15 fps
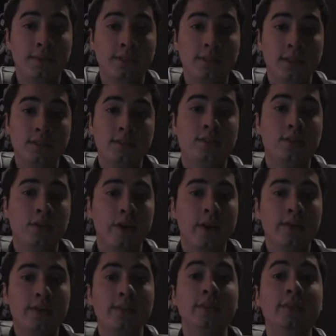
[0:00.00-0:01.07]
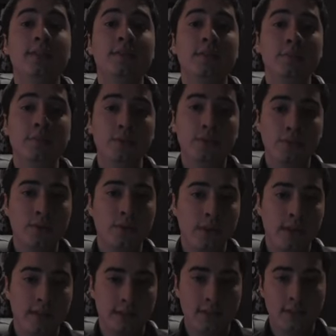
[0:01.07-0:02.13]
sent to your houses even before
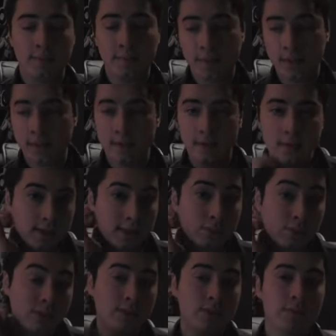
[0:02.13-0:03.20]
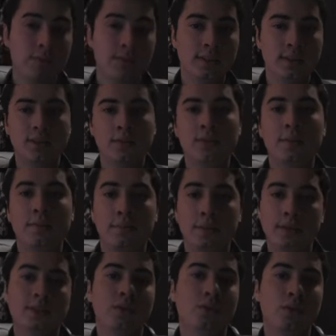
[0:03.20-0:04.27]
that time. This is only a
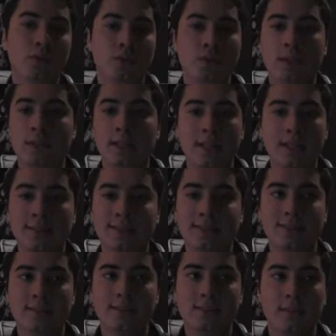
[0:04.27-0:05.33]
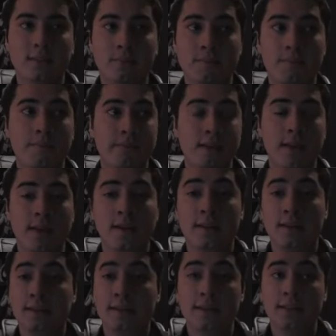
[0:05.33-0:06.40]
placeholder
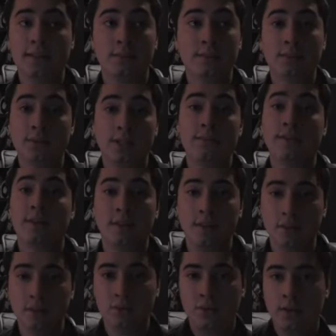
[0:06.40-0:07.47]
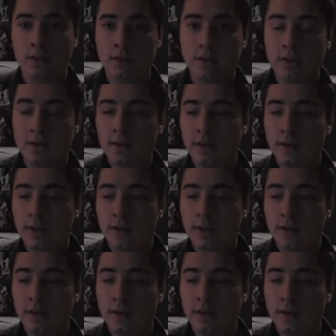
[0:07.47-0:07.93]
in case almost everything goes wrong.